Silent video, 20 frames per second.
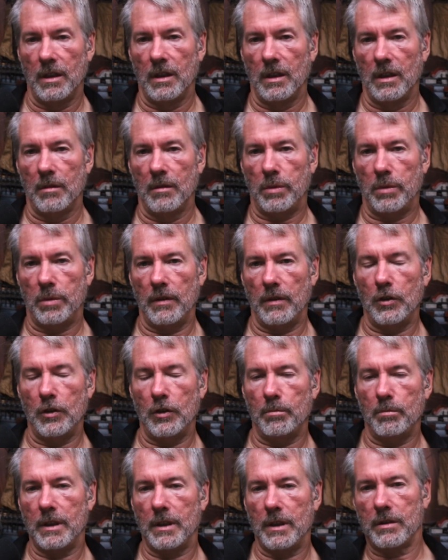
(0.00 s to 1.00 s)
But if your
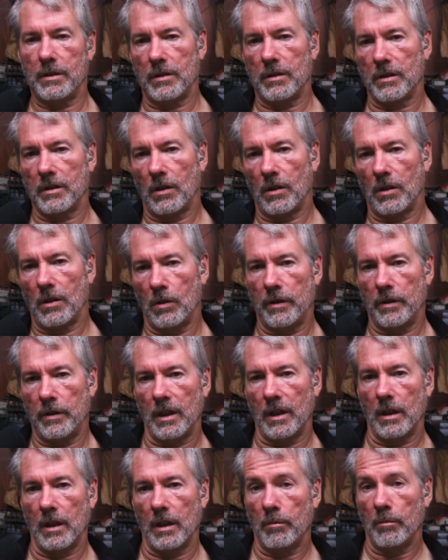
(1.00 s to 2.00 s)
business is
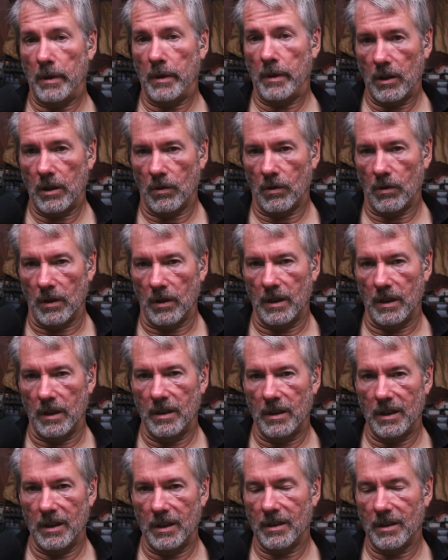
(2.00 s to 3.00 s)
holding Bitcoin,
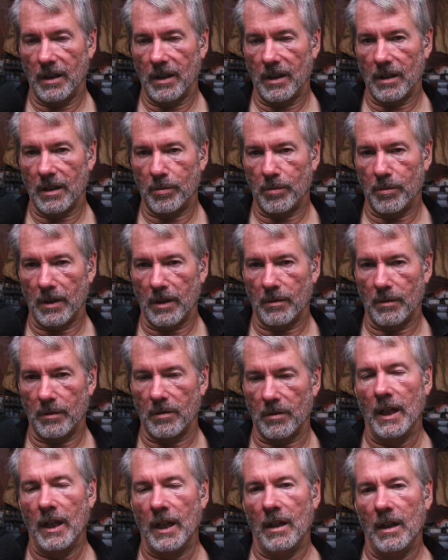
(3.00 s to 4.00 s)
it's not a problem,